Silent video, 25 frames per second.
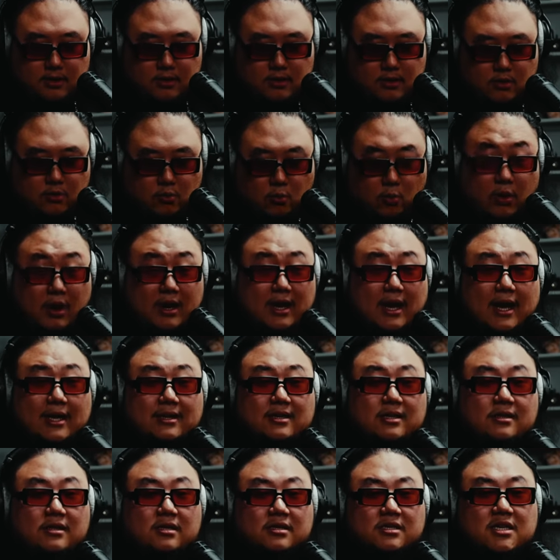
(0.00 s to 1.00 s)
What I
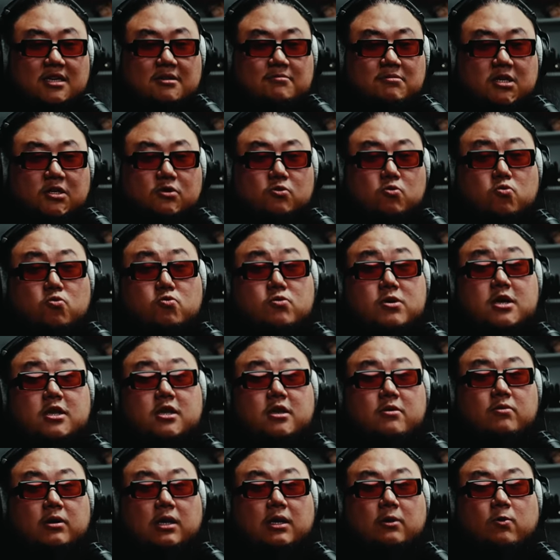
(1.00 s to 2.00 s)
think the team does really,
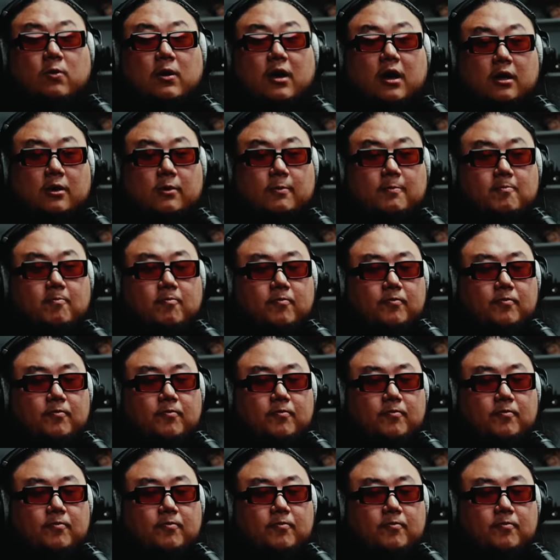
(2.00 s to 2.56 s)
really well